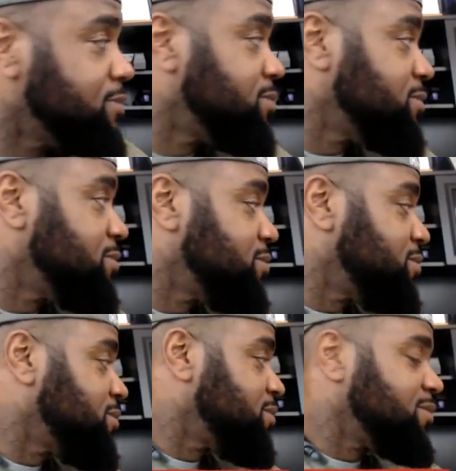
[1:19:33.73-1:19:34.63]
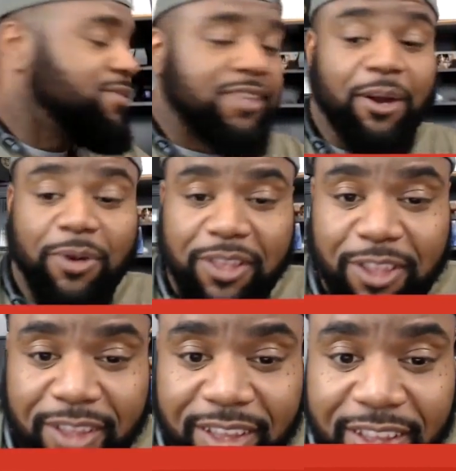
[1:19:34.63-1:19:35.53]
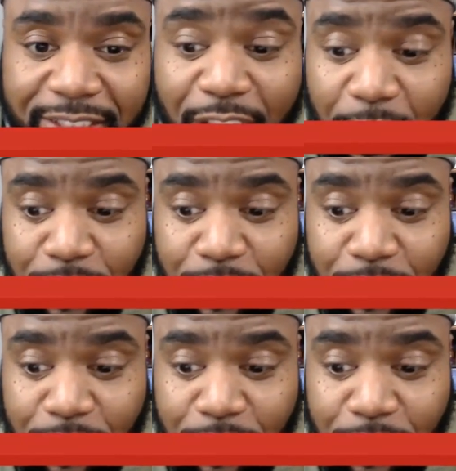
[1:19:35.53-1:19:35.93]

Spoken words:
You can't know that. Oh.